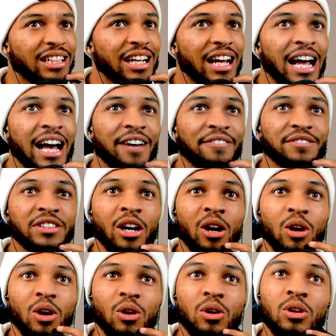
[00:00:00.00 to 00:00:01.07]

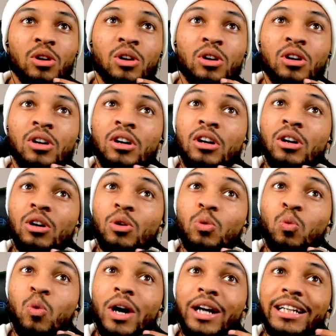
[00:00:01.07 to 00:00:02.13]
Avdol.
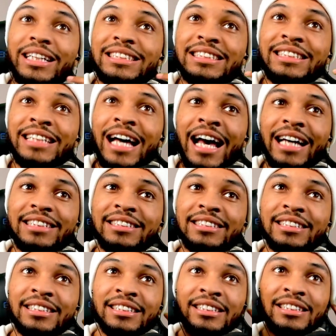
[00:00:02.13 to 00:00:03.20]
What is that?
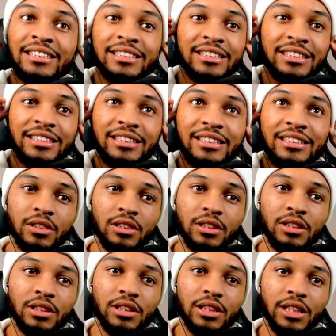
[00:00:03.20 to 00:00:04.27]

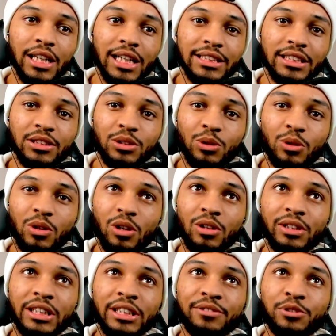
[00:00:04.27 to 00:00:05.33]
Has a so-called
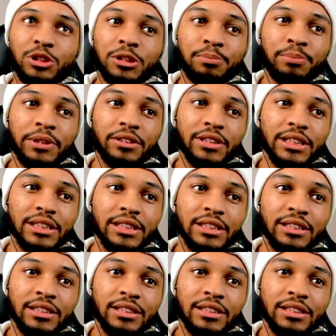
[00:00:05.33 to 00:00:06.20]
evil spirit.